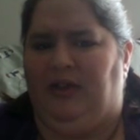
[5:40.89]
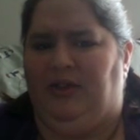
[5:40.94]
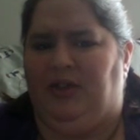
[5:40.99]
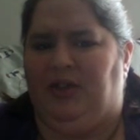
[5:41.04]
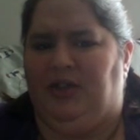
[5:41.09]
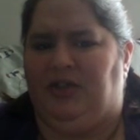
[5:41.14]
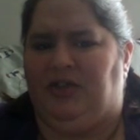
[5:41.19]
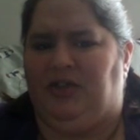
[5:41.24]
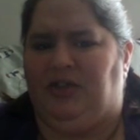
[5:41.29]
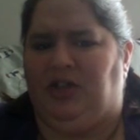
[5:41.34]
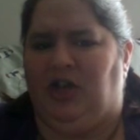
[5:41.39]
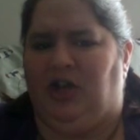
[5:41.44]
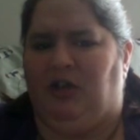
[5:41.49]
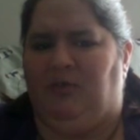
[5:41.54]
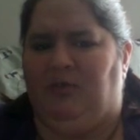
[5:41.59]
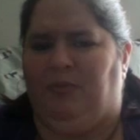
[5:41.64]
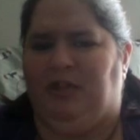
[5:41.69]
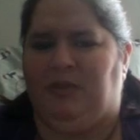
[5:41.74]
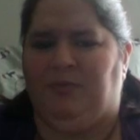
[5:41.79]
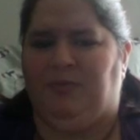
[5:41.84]
This
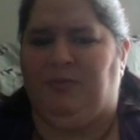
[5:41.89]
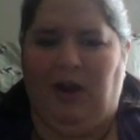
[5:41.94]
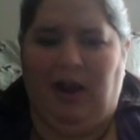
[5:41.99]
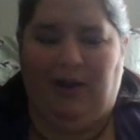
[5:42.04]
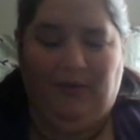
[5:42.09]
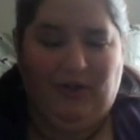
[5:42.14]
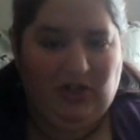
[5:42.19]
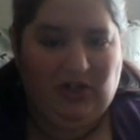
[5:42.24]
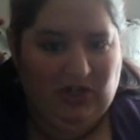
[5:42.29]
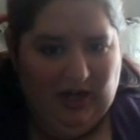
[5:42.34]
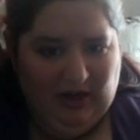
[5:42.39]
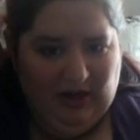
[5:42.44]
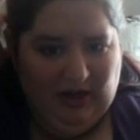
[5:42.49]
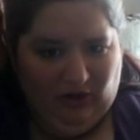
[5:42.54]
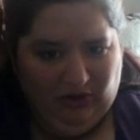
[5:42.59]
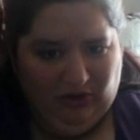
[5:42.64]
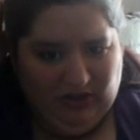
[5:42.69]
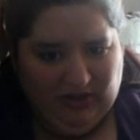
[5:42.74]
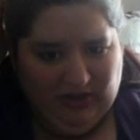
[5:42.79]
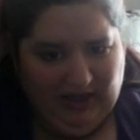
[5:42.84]
gentleman's private
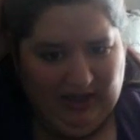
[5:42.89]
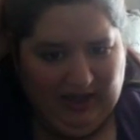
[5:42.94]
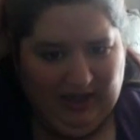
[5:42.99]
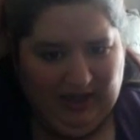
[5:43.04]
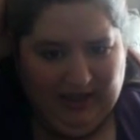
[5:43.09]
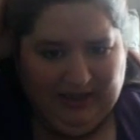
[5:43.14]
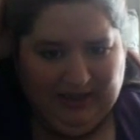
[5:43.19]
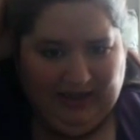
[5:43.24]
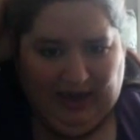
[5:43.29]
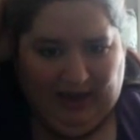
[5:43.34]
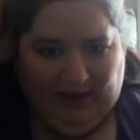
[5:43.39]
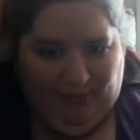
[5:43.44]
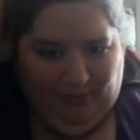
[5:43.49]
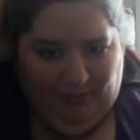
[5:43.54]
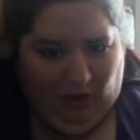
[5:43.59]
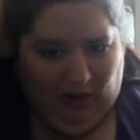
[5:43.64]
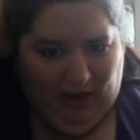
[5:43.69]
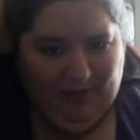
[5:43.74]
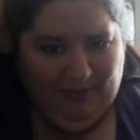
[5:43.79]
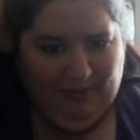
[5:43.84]
channels, he set up,
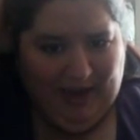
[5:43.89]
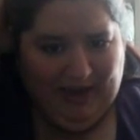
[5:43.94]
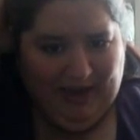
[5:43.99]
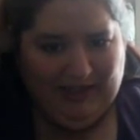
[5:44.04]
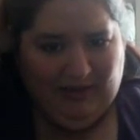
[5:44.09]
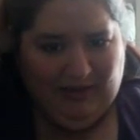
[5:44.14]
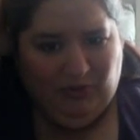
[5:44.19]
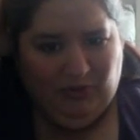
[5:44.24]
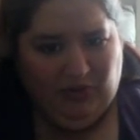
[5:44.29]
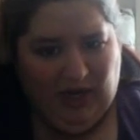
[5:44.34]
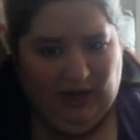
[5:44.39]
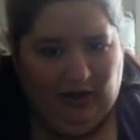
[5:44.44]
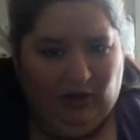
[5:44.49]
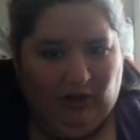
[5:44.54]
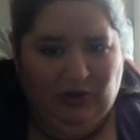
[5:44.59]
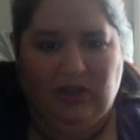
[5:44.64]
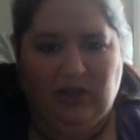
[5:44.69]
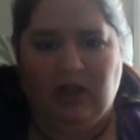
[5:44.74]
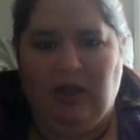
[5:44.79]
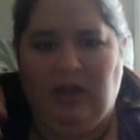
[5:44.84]
well, he made some
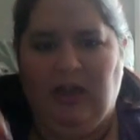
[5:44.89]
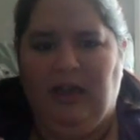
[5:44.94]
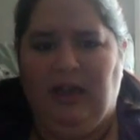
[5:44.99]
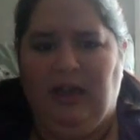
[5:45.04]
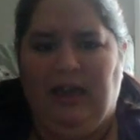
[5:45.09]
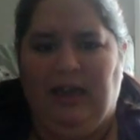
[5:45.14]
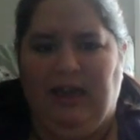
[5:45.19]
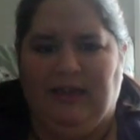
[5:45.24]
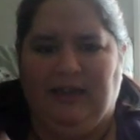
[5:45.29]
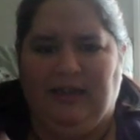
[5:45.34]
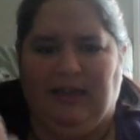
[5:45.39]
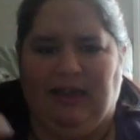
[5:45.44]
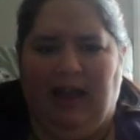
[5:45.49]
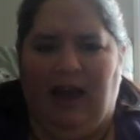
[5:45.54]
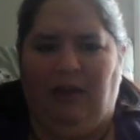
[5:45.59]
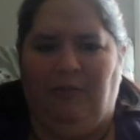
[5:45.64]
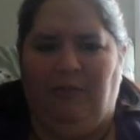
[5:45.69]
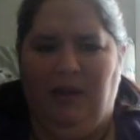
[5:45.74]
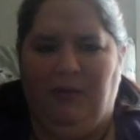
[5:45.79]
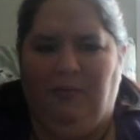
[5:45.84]
channels. He's
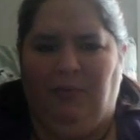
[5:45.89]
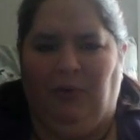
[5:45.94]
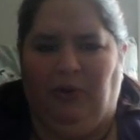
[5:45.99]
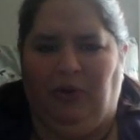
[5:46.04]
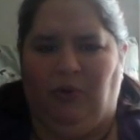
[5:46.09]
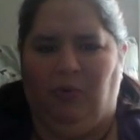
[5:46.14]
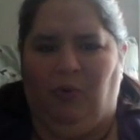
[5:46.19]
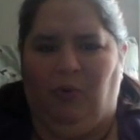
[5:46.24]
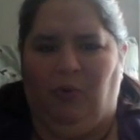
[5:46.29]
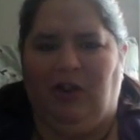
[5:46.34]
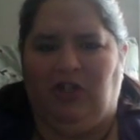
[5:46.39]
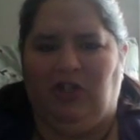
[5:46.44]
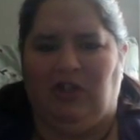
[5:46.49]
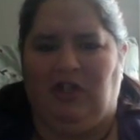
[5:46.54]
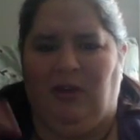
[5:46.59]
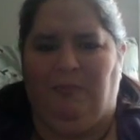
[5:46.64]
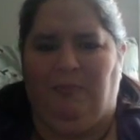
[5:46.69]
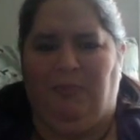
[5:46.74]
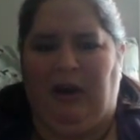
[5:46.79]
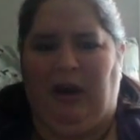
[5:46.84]
allowed people to watch
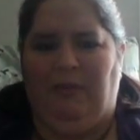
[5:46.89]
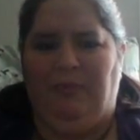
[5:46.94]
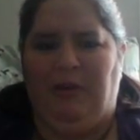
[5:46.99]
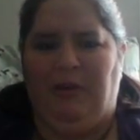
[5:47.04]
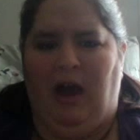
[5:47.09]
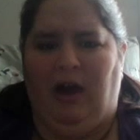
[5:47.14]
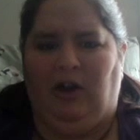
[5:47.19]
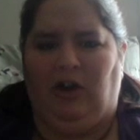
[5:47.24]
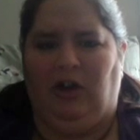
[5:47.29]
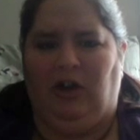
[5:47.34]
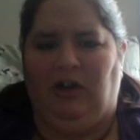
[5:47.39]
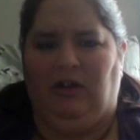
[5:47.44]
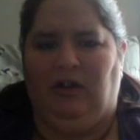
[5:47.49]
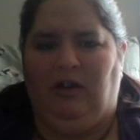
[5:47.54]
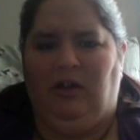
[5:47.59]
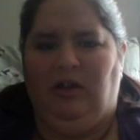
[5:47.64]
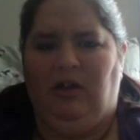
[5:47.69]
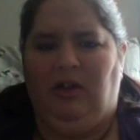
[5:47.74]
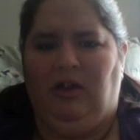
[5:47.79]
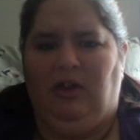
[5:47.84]
them, but I'm not going
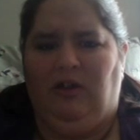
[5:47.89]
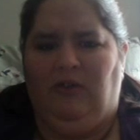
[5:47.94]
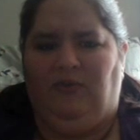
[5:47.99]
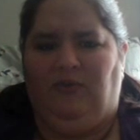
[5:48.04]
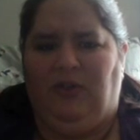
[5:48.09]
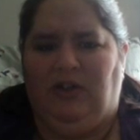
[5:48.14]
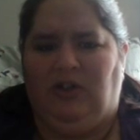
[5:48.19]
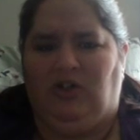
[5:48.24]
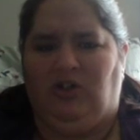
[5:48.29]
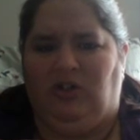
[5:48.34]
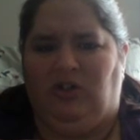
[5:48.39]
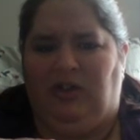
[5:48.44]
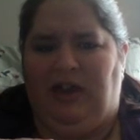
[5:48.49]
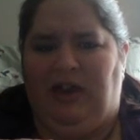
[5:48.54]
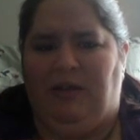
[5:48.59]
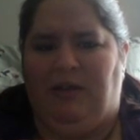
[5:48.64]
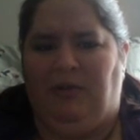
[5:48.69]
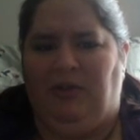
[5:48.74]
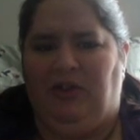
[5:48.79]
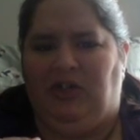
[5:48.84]
to feature the
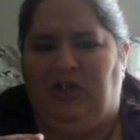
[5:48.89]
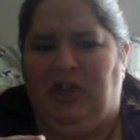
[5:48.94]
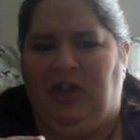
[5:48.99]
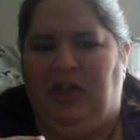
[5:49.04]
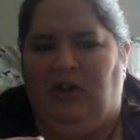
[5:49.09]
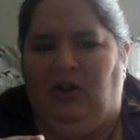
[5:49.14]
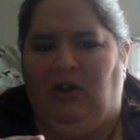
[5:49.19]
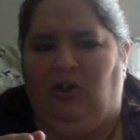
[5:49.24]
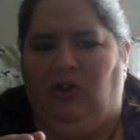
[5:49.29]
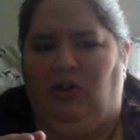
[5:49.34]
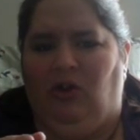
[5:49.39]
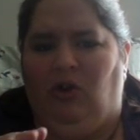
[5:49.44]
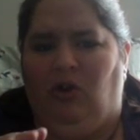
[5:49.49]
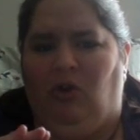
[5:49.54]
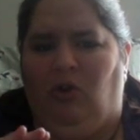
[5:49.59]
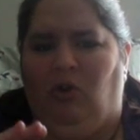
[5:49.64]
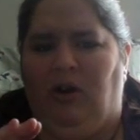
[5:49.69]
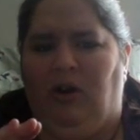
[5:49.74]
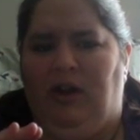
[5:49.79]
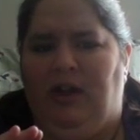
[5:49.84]
name of the channel
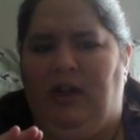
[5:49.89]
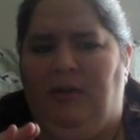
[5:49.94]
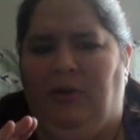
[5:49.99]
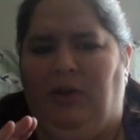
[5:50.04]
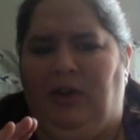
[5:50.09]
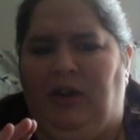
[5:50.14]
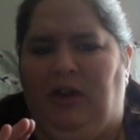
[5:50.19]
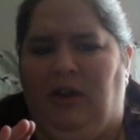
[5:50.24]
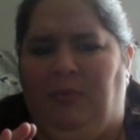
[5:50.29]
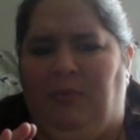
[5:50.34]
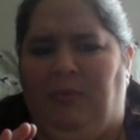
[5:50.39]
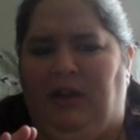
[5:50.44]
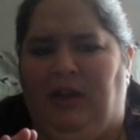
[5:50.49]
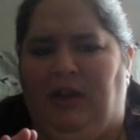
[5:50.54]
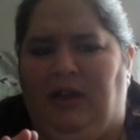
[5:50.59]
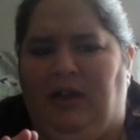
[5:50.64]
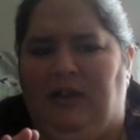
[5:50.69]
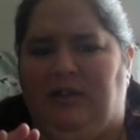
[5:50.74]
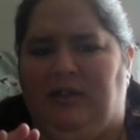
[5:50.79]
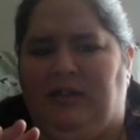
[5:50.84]
or him on here
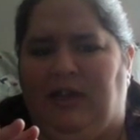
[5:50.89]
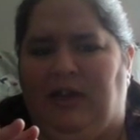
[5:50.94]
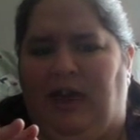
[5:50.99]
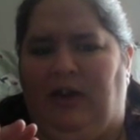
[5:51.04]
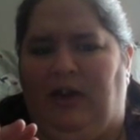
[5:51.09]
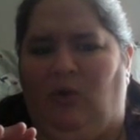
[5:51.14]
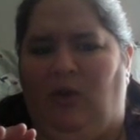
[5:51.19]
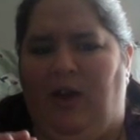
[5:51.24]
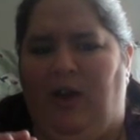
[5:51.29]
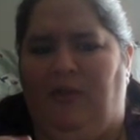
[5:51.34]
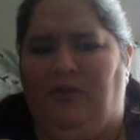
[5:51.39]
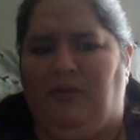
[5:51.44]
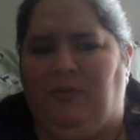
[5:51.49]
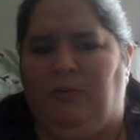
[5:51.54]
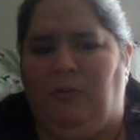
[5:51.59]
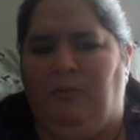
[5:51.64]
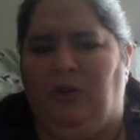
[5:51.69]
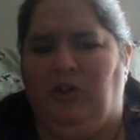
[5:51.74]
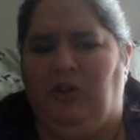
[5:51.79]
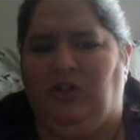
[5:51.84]
because I don't have his
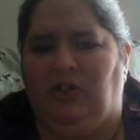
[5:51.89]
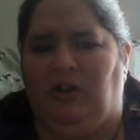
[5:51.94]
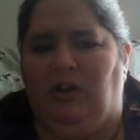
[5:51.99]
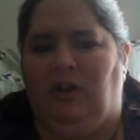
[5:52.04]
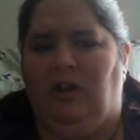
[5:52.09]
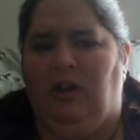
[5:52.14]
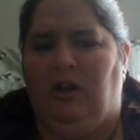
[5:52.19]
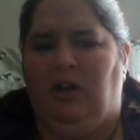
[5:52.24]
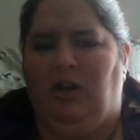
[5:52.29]
permission.